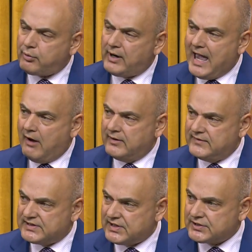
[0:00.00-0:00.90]
proud of
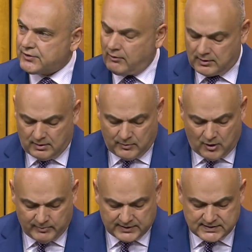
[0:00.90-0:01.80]
this historical
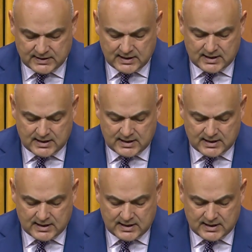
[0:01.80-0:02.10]
moment.